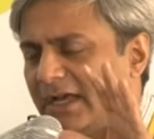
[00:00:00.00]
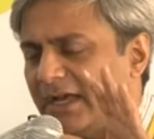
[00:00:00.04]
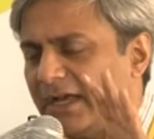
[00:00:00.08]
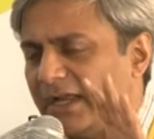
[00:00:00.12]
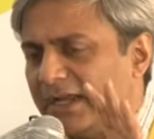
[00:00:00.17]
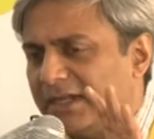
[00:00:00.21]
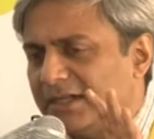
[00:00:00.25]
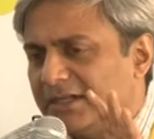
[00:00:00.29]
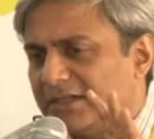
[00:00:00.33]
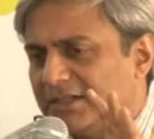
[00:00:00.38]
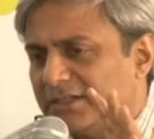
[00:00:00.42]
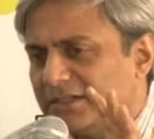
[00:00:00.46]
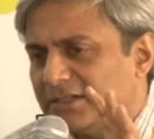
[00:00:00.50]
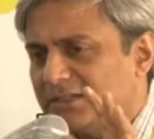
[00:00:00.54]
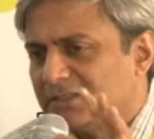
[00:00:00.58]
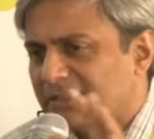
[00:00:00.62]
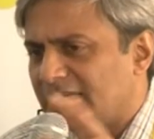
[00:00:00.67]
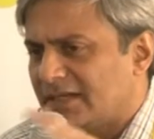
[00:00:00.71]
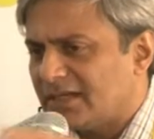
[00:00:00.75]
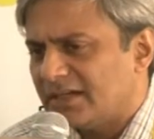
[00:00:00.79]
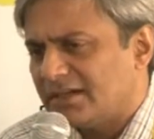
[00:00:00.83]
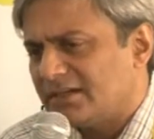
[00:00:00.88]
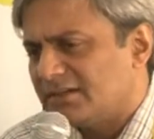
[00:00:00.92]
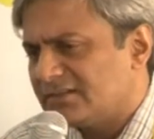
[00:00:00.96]
And
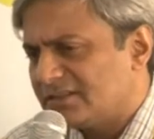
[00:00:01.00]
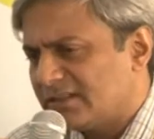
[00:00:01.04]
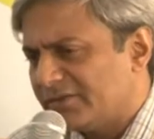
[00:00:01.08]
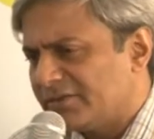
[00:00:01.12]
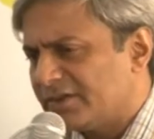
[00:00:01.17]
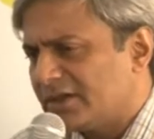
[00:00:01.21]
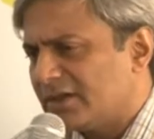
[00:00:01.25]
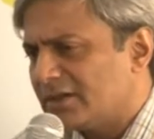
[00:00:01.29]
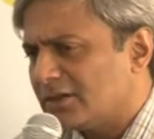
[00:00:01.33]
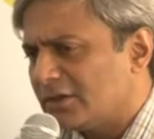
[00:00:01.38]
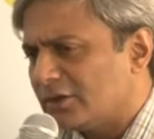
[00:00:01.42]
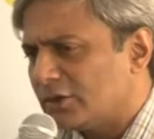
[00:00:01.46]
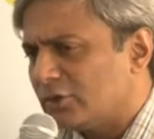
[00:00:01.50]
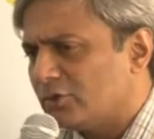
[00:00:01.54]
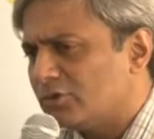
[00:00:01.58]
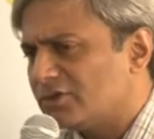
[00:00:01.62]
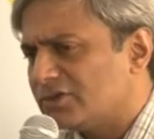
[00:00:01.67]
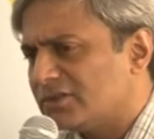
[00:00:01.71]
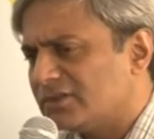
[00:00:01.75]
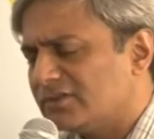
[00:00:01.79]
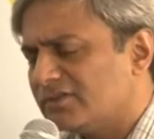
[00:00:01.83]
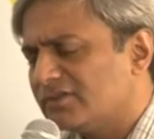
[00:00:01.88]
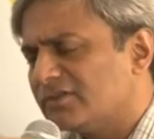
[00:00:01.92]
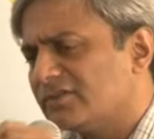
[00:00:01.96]
there are several
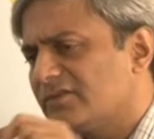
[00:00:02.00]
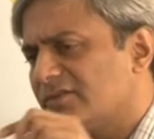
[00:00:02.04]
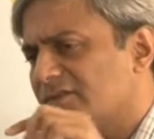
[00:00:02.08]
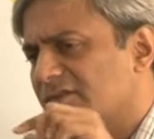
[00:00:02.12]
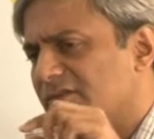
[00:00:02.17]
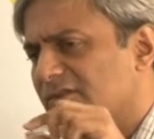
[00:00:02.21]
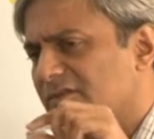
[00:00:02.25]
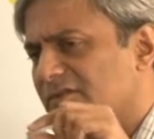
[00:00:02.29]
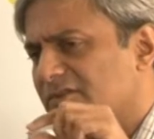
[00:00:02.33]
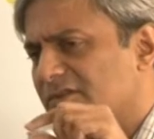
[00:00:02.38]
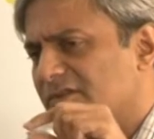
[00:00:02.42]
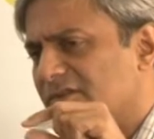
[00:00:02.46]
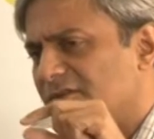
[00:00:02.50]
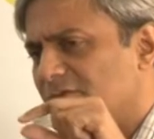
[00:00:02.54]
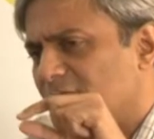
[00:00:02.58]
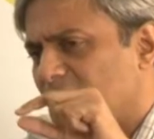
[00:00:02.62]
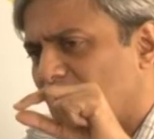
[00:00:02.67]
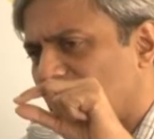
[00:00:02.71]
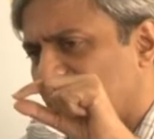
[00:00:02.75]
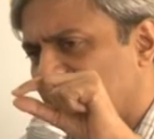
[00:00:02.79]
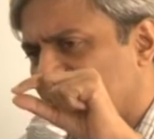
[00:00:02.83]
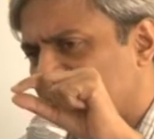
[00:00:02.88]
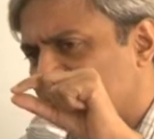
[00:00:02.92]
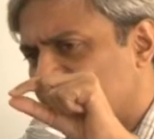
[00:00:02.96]
conclusions.
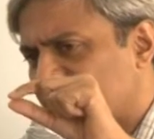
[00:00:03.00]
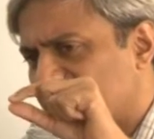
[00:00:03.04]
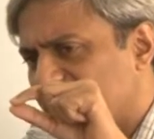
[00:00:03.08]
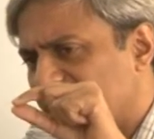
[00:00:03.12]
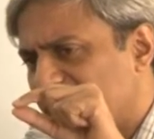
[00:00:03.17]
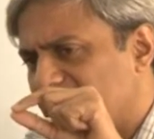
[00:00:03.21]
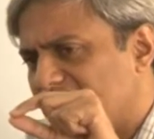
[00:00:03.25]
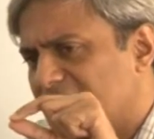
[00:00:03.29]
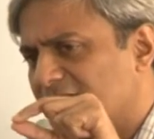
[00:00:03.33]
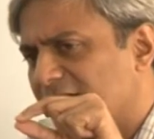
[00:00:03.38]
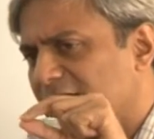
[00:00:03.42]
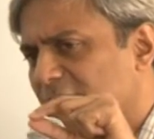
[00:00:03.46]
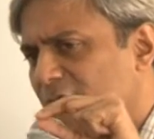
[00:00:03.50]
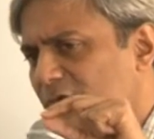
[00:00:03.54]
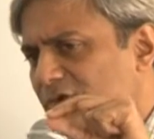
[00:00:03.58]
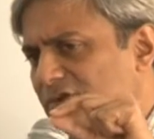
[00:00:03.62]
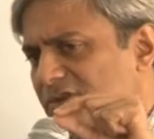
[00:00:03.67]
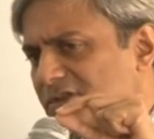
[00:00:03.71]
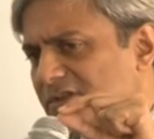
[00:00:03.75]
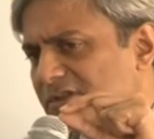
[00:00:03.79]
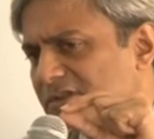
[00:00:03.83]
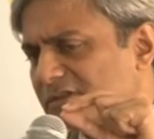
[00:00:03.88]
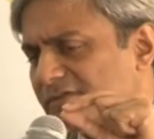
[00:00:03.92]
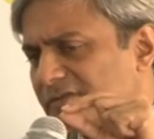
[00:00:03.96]
One of the key
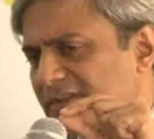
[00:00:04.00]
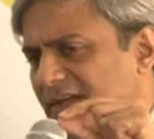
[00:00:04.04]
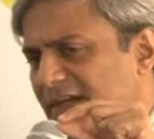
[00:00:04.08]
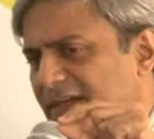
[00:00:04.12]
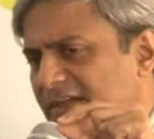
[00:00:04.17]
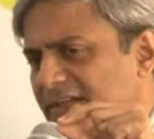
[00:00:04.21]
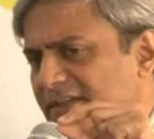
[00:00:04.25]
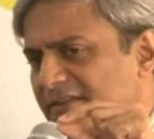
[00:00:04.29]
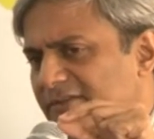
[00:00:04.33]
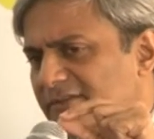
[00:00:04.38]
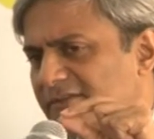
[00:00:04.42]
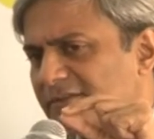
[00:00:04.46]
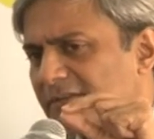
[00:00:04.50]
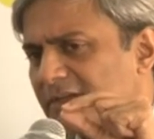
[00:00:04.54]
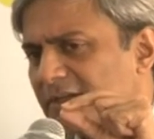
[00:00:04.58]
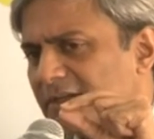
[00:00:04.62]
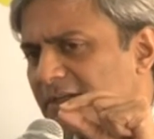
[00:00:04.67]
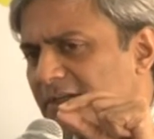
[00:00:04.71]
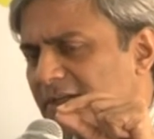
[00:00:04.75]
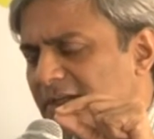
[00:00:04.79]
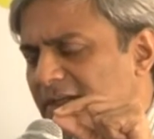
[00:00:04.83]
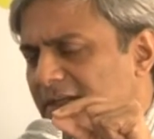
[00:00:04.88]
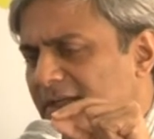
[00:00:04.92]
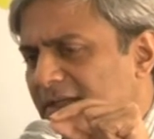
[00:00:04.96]
conclusions of that is
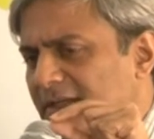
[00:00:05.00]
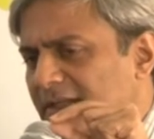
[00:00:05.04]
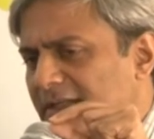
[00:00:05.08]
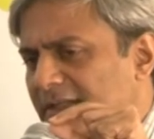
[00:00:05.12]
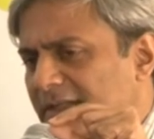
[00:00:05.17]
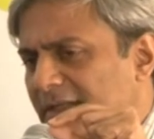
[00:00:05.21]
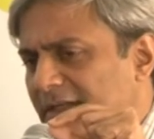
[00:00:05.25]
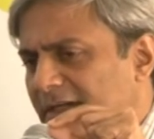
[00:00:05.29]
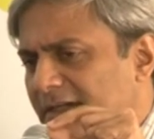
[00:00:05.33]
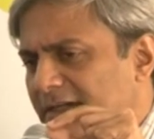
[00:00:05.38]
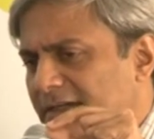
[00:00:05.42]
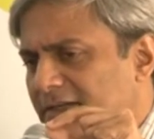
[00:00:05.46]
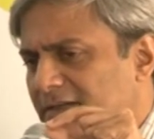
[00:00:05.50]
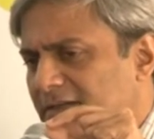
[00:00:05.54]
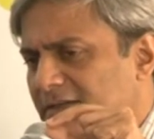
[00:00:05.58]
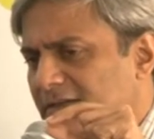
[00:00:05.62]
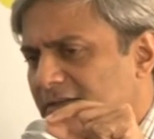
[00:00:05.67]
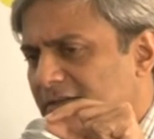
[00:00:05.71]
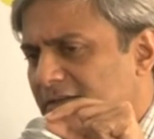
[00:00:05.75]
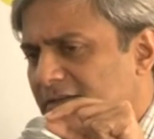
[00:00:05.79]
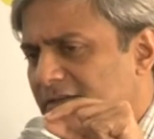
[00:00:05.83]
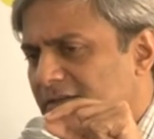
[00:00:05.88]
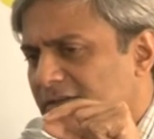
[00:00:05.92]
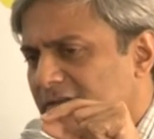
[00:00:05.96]
that
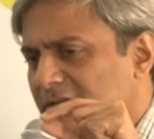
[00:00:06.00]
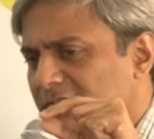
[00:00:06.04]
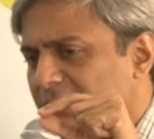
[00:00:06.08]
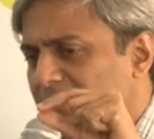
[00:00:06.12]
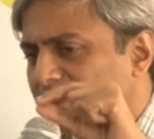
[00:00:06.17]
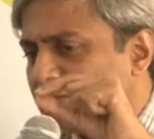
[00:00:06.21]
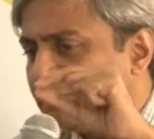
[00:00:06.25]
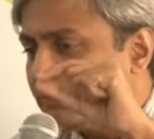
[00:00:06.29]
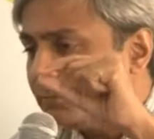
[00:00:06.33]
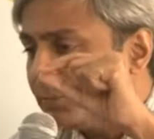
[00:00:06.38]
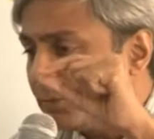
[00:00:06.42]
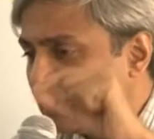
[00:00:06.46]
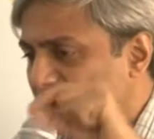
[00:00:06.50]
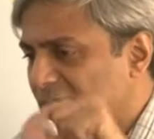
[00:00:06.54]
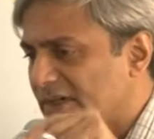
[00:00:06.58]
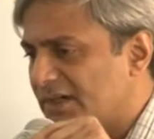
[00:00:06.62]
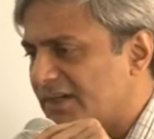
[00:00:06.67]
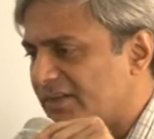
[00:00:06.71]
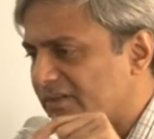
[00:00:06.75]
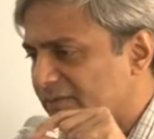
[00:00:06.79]
the poor